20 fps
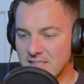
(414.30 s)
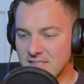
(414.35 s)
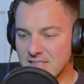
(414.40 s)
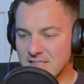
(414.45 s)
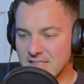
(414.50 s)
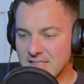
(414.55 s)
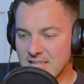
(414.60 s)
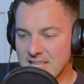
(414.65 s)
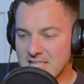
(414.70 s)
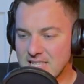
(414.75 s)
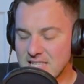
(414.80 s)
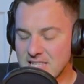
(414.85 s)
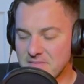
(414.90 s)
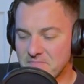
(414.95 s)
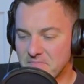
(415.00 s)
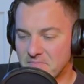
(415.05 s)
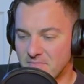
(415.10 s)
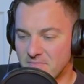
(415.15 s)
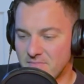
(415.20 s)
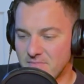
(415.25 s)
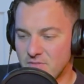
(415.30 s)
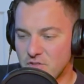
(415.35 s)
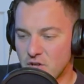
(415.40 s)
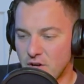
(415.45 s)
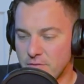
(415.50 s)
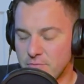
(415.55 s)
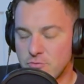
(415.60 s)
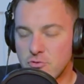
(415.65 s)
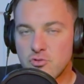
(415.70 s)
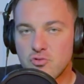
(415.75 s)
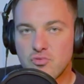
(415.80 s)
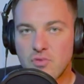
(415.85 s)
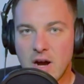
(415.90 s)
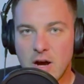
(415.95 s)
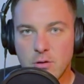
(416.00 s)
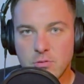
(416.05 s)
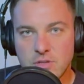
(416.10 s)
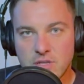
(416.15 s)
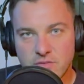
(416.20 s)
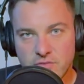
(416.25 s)
this sort of
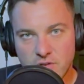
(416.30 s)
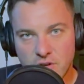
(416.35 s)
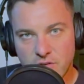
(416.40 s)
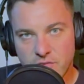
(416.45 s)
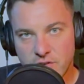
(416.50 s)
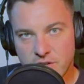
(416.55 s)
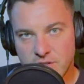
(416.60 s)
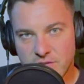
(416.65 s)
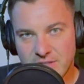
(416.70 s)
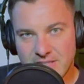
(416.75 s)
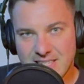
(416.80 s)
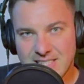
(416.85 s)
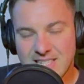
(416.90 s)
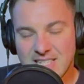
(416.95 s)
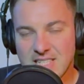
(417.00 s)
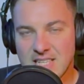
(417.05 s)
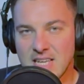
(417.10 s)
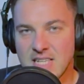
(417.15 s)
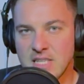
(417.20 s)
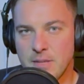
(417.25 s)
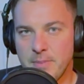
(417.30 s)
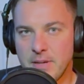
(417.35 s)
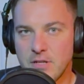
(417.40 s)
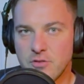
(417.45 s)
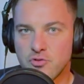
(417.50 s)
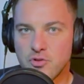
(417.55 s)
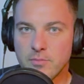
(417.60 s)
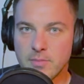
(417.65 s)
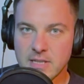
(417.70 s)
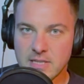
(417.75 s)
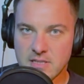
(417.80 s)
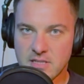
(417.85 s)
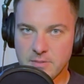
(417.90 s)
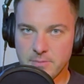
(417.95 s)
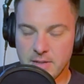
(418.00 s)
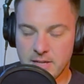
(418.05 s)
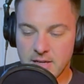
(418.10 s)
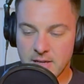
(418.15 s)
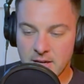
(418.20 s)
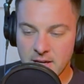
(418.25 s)
drought of coverage for this is a bit troubling to
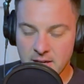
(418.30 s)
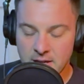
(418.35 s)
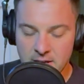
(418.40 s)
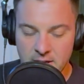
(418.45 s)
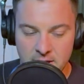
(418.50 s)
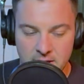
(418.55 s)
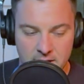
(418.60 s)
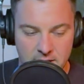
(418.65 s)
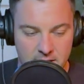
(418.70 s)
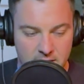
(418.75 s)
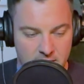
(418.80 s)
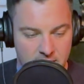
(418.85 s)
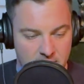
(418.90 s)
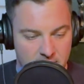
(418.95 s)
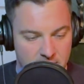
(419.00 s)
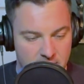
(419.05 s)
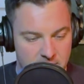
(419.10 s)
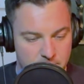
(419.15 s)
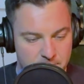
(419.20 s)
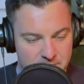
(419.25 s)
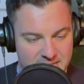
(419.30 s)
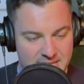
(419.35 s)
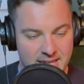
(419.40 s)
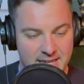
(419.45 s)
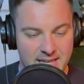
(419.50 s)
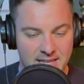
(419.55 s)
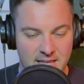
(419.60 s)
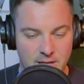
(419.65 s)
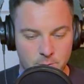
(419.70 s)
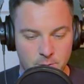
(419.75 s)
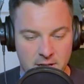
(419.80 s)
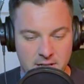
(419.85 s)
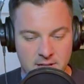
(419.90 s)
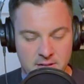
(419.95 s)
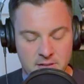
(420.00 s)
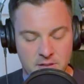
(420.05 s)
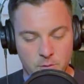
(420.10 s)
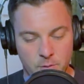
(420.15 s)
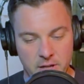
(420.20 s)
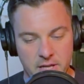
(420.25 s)
me, particularly
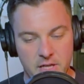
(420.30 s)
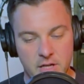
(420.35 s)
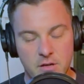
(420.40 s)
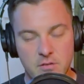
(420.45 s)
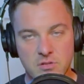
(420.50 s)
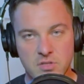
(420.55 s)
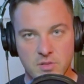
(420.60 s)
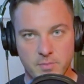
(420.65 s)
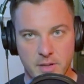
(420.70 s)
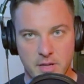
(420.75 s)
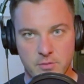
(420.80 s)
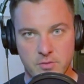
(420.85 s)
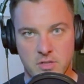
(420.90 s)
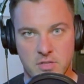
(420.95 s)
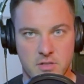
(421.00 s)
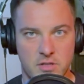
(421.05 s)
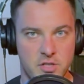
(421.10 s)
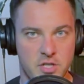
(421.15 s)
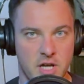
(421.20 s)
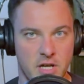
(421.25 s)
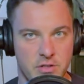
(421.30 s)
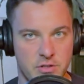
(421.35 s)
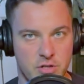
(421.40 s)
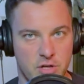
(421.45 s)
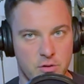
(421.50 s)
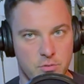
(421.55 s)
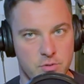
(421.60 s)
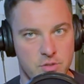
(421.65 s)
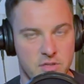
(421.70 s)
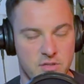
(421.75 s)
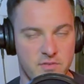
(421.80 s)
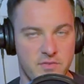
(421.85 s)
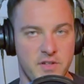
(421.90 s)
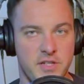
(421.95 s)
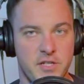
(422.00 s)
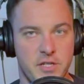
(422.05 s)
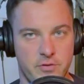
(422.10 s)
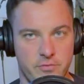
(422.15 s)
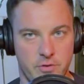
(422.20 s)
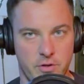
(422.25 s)
when the way it used to be was that the Challenge Cup was the
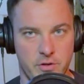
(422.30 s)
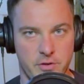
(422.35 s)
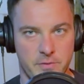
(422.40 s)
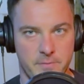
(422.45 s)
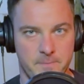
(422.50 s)
fishing rod.